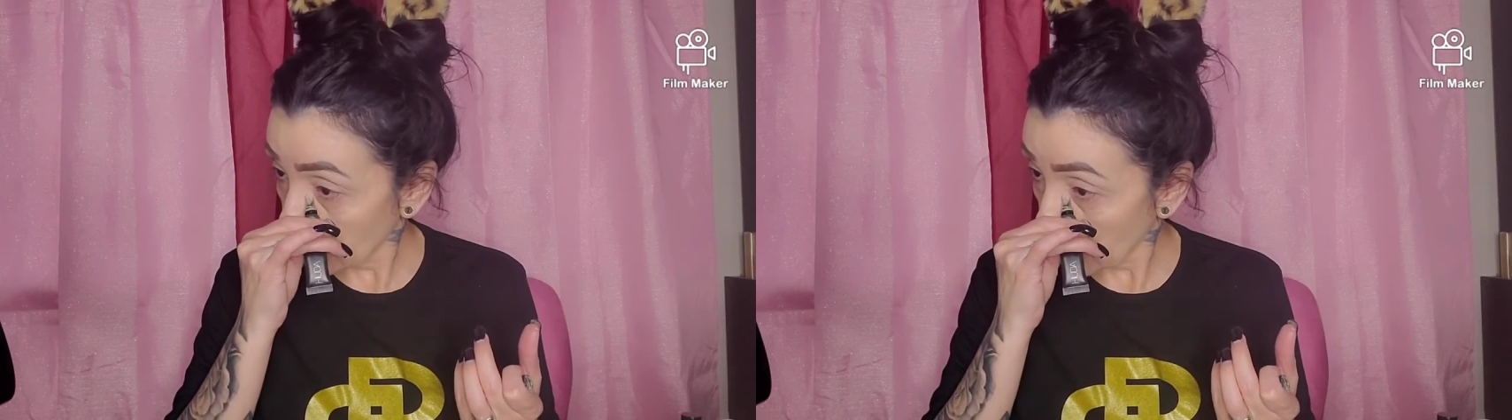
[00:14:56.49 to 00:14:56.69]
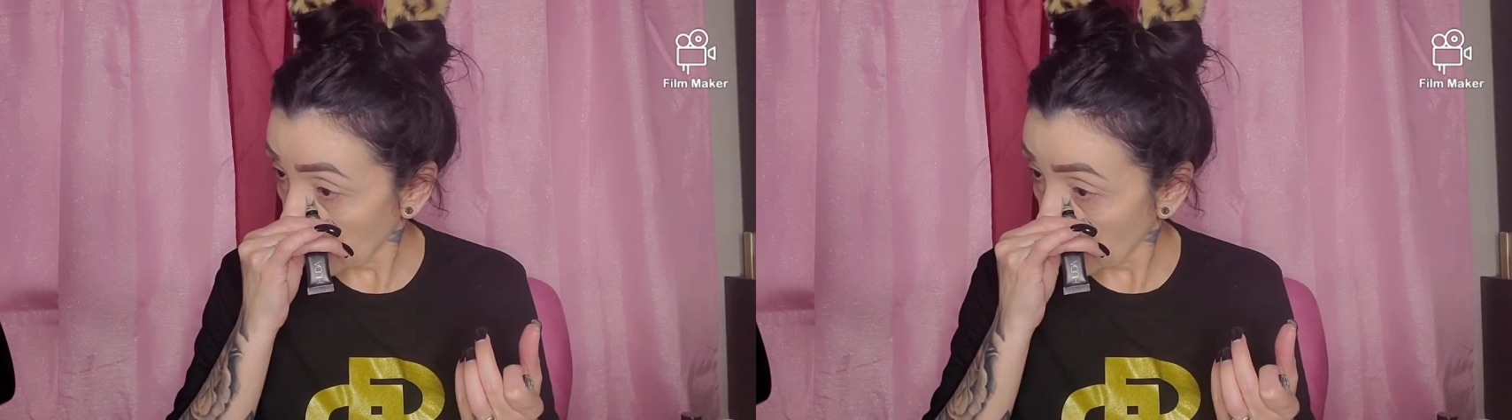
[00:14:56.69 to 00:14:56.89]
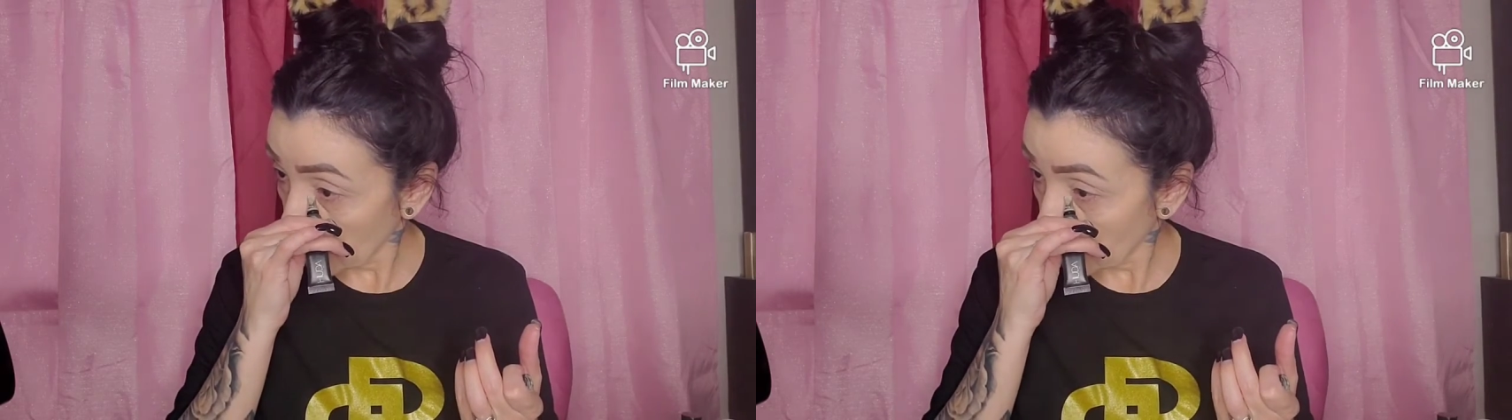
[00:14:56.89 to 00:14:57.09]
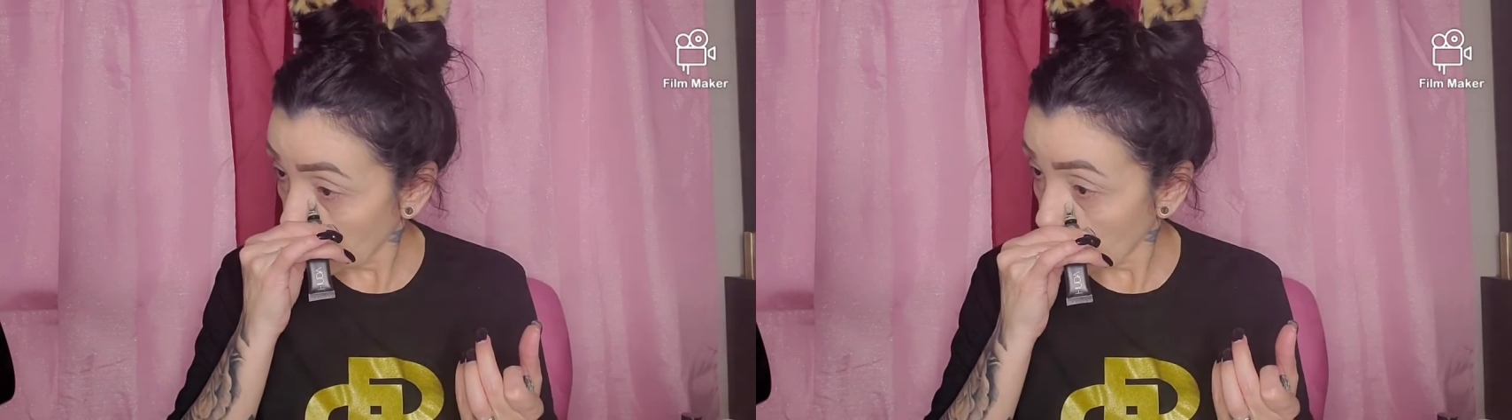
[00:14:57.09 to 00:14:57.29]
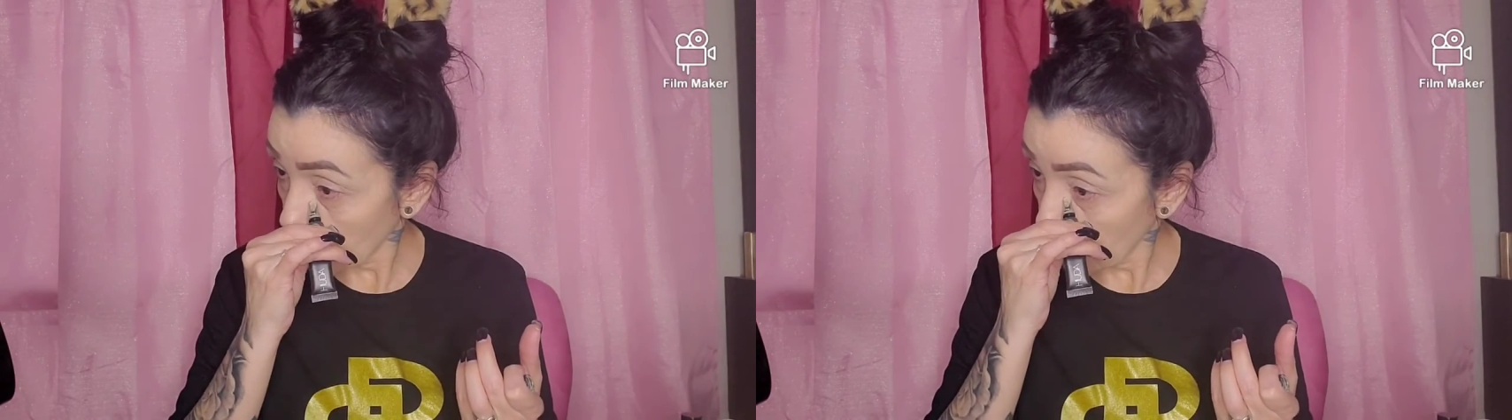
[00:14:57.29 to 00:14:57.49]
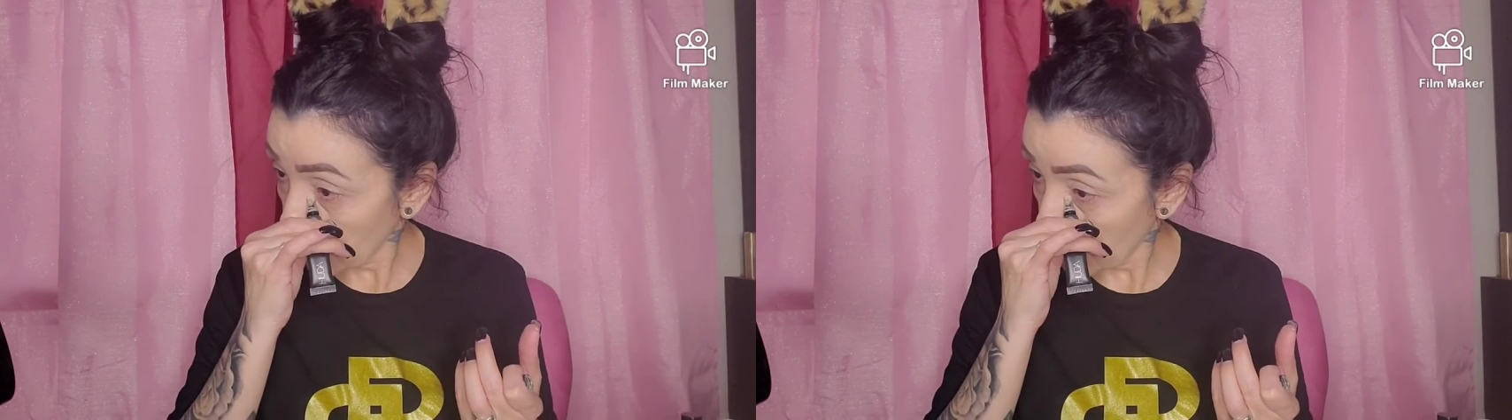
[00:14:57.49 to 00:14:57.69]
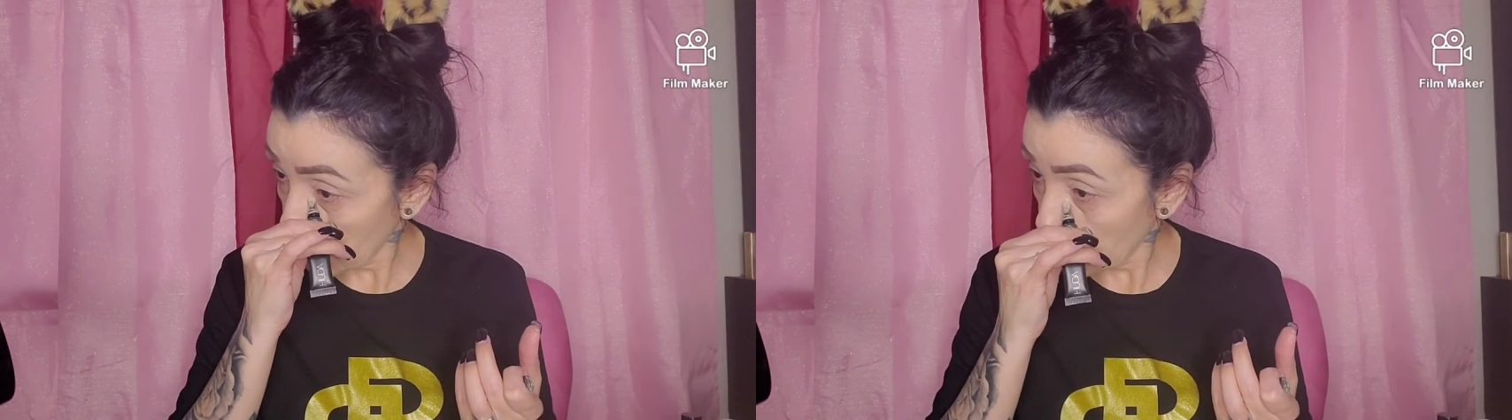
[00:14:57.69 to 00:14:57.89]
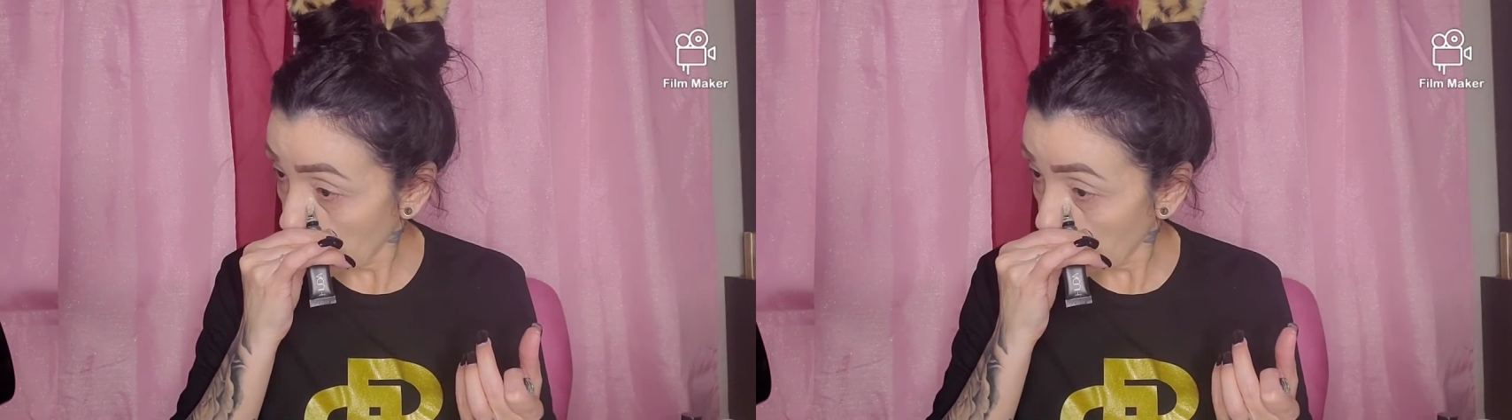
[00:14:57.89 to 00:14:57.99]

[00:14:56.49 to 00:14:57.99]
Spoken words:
So 1,